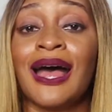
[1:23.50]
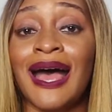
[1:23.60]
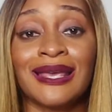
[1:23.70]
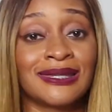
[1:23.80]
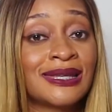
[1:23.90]

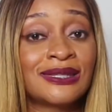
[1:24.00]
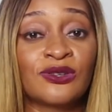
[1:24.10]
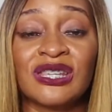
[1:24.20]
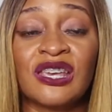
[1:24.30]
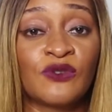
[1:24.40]
assets
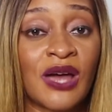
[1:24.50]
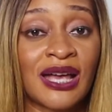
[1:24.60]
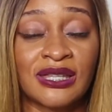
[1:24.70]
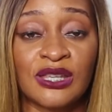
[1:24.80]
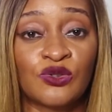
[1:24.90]
does it give you
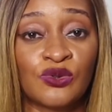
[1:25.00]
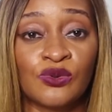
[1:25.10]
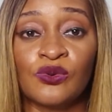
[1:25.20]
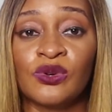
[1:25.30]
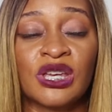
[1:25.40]
access
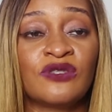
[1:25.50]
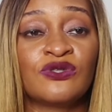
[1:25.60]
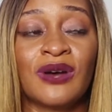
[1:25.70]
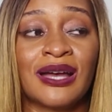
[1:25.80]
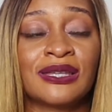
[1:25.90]
to? It gives
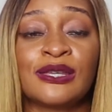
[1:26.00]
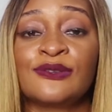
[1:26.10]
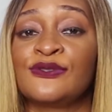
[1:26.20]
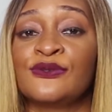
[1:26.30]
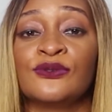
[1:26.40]
you access
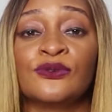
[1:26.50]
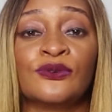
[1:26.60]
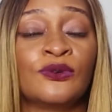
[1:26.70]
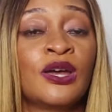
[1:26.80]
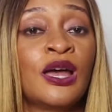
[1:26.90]

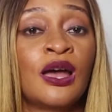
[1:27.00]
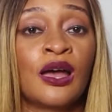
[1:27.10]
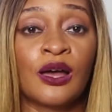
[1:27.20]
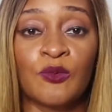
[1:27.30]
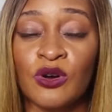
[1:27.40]
to
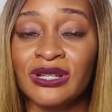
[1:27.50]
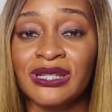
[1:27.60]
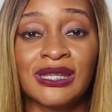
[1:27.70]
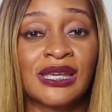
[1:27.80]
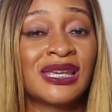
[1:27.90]

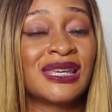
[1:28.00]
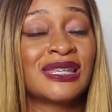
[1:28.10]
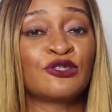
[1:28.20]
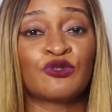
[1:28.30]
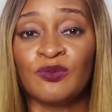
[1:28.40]

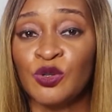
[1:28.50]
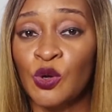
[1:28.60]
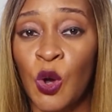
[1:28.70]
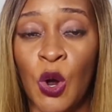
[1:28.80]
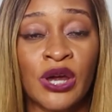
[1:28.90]
commodities,
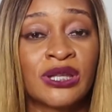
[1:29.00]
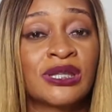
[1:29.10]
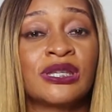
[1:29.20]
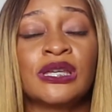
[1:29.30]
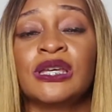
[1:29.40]

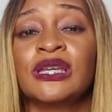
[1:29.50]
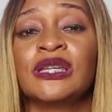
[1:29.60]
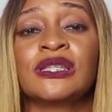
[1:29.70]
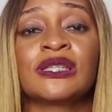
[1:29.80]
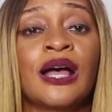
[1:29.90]

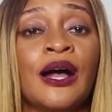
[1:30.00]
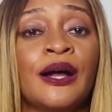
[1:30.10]
cryptocurrencies,